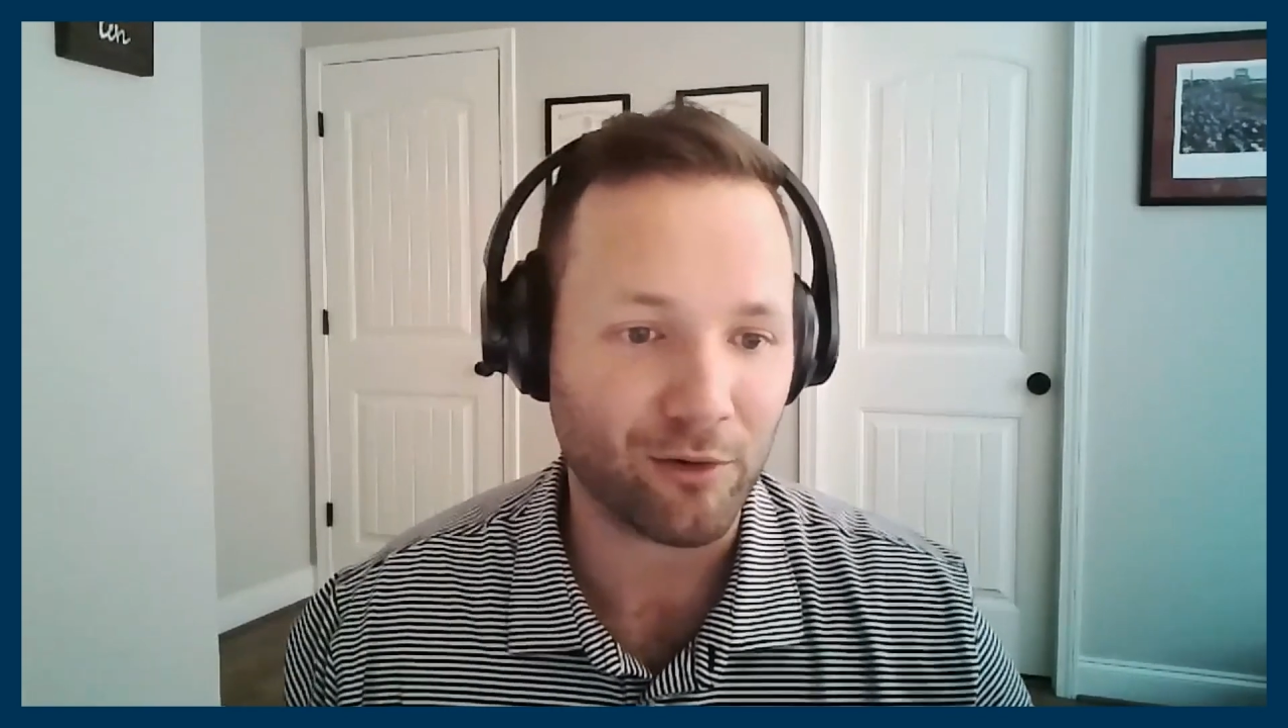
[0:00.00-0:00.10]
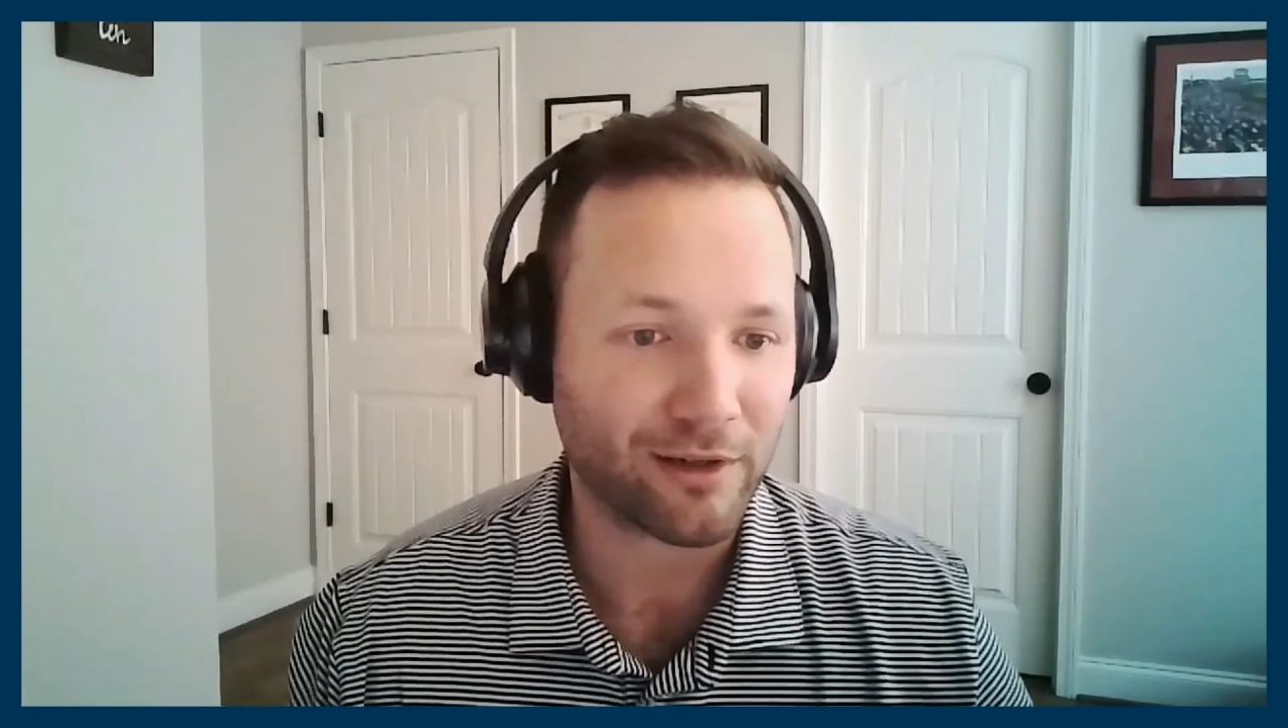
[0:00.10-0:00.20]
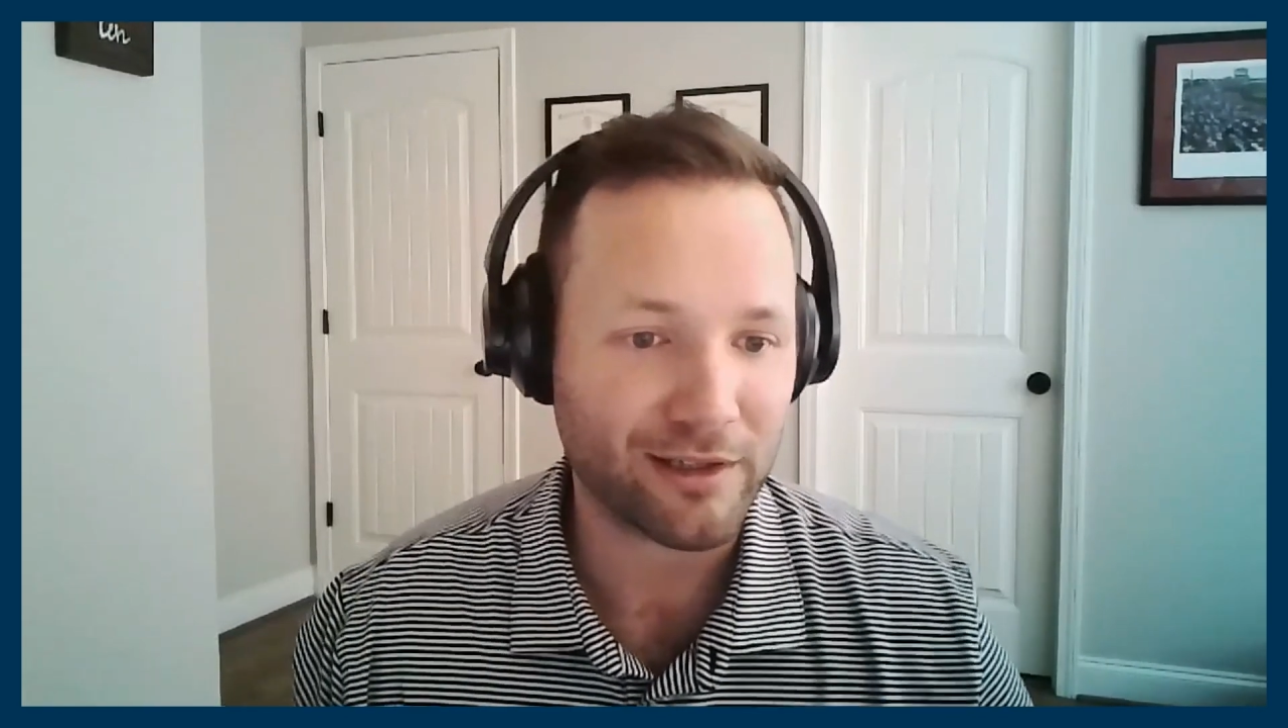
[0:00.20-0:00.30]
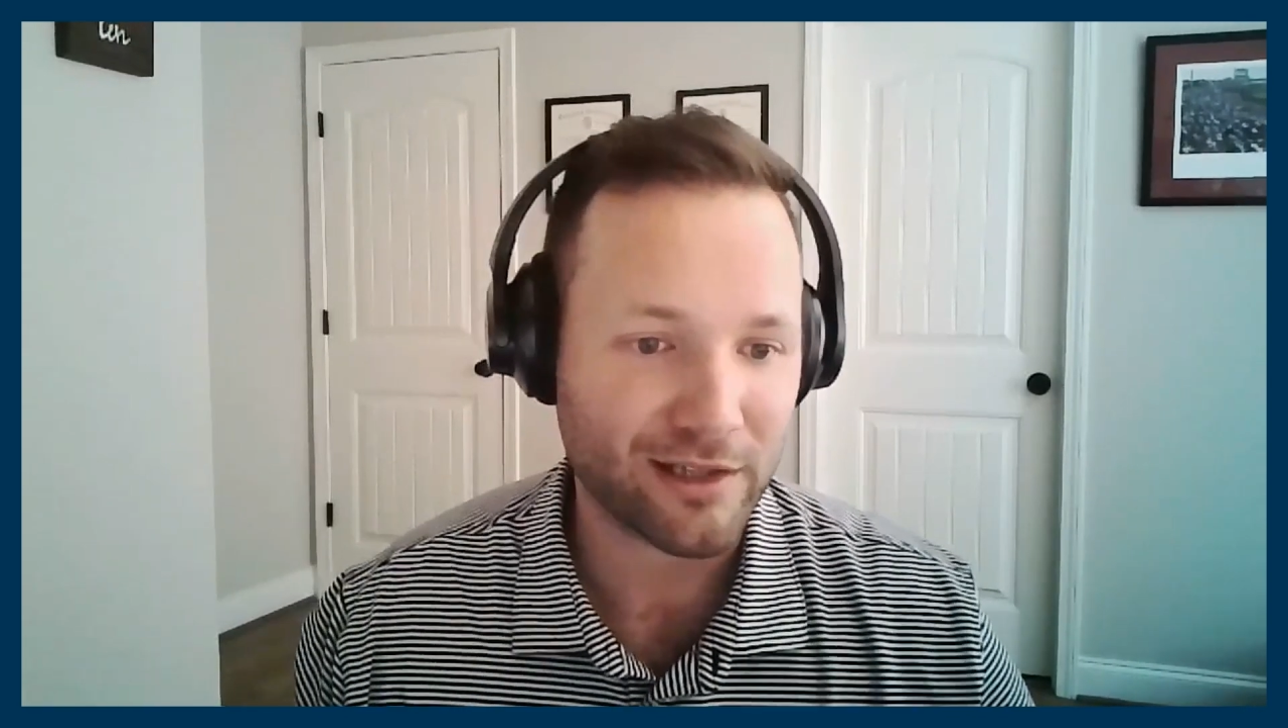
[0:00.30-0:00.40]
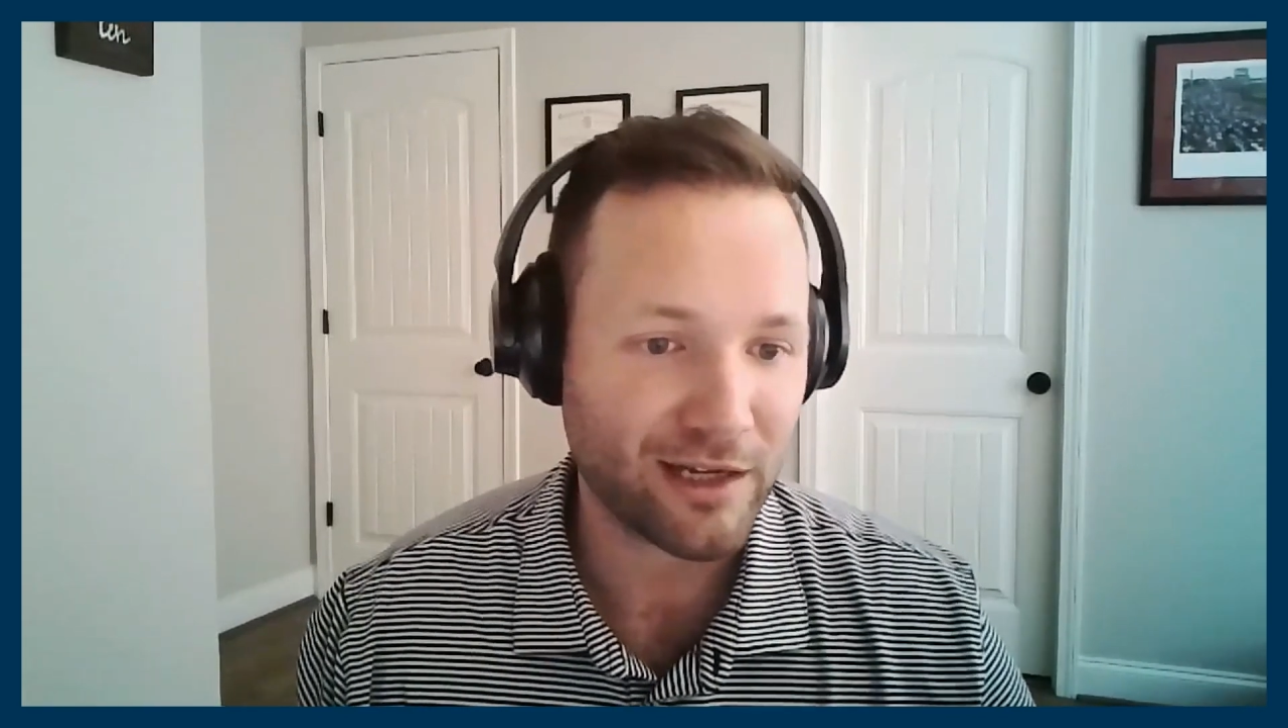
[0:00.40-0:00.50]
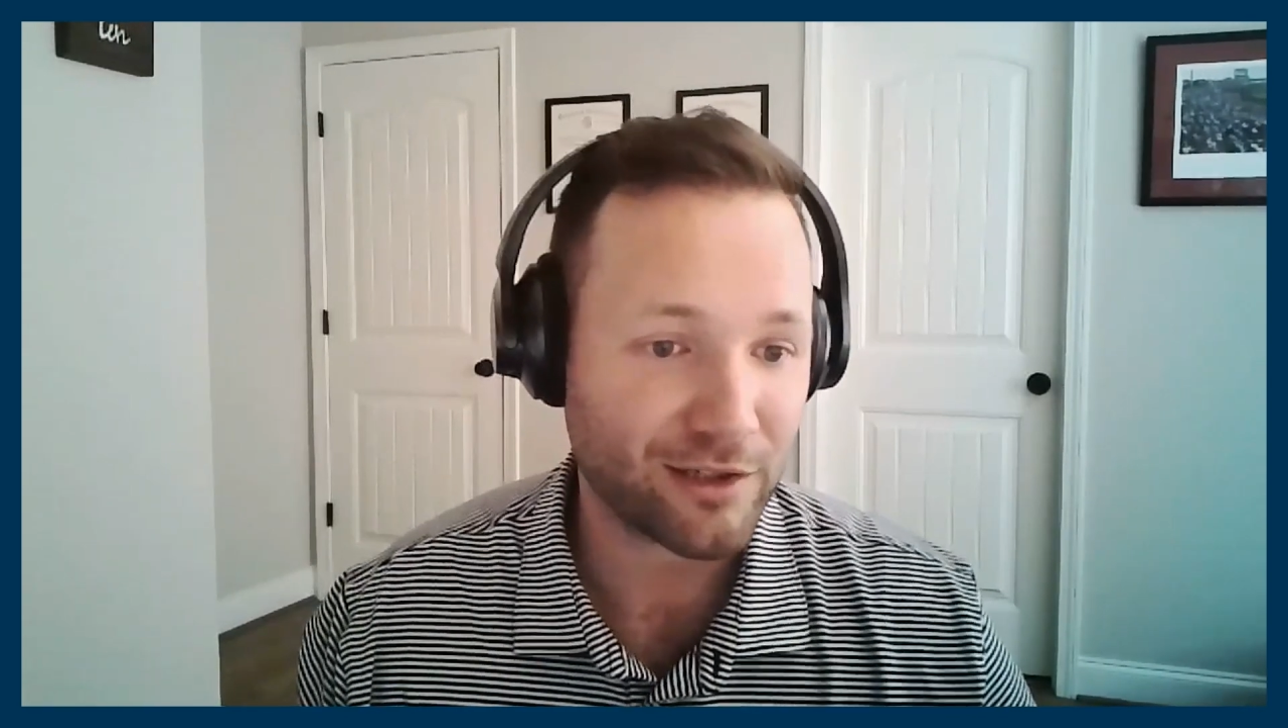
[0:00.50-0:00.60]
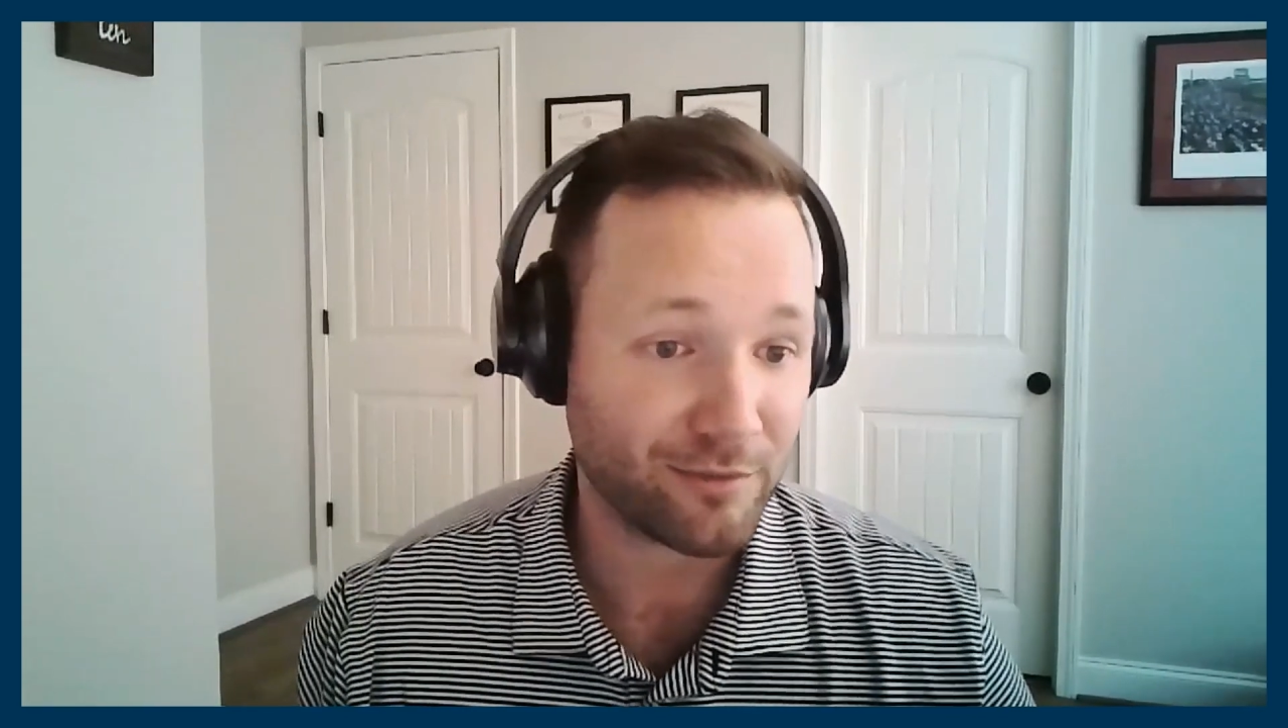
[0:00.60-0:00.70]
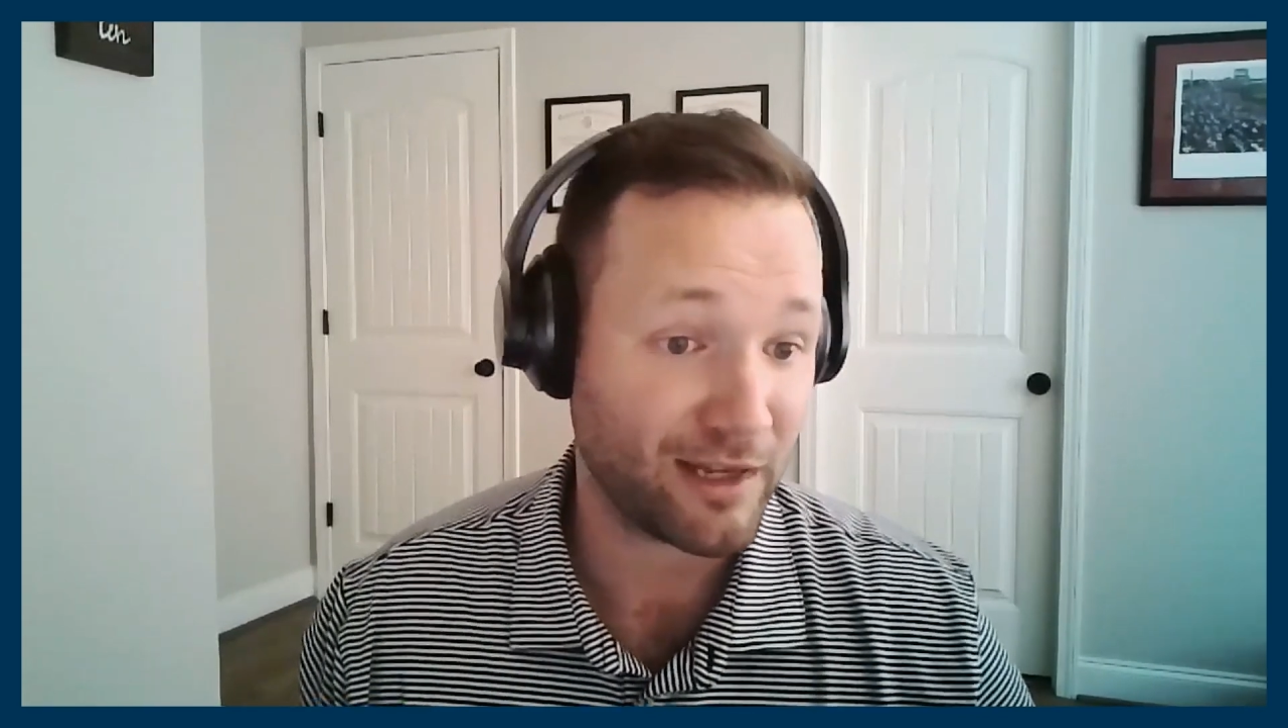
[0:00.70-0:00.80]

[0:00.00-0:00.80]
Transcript: organization